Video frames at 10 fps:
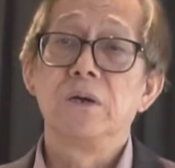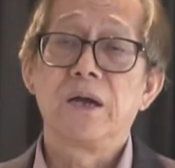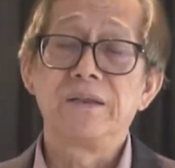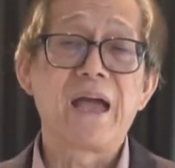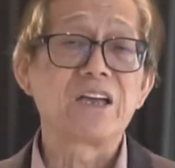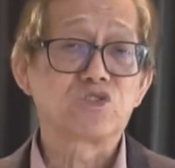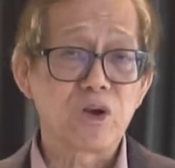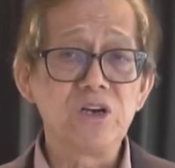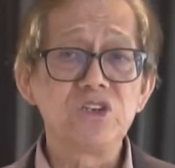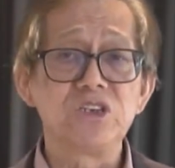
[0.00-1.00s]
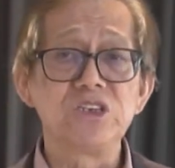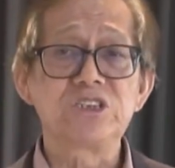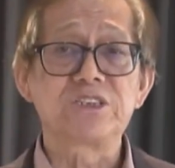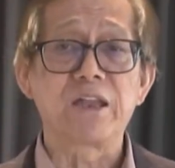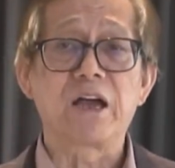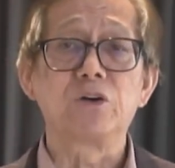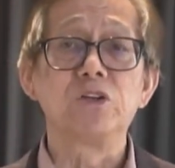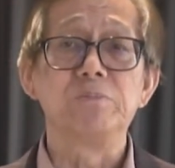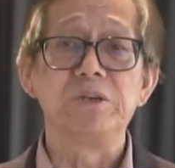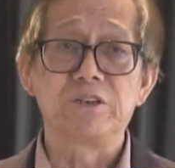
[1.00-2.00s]
And there are strategies that are going
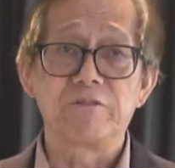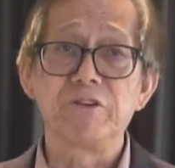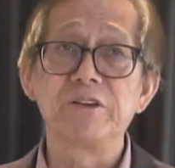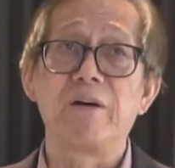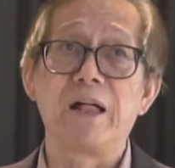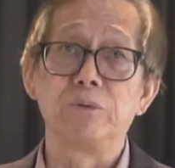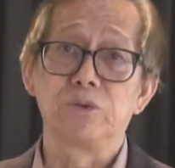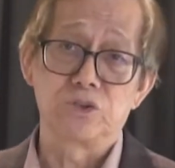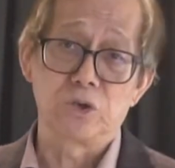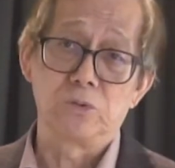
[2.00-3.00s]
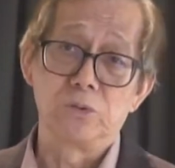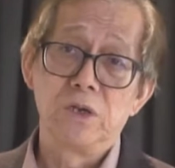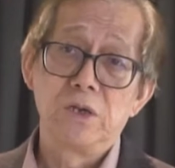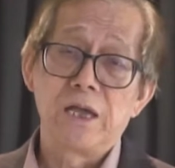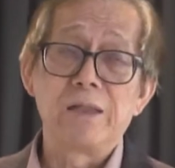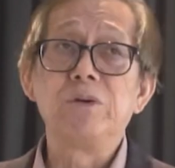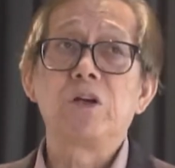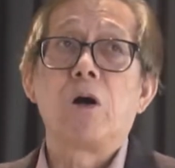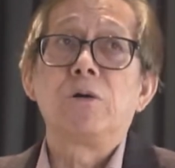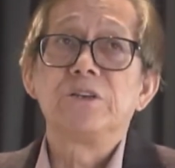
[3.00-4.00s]
to be different than how you do so. And we
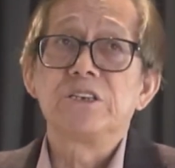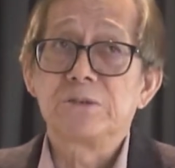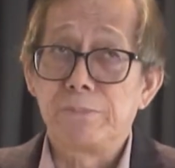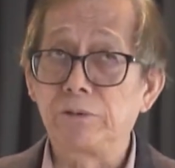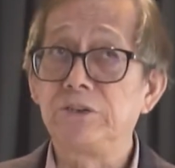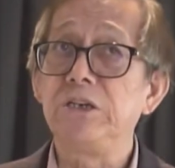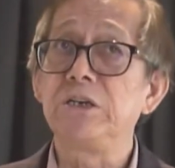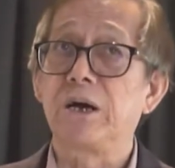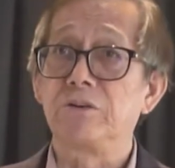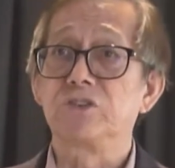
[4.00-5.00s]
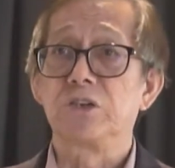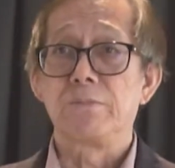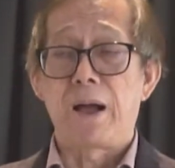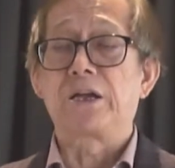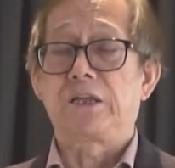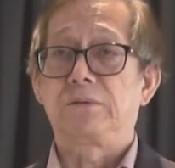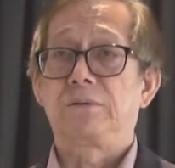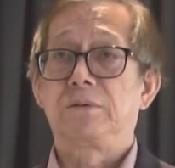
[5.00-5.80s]
call this multicultural marketing.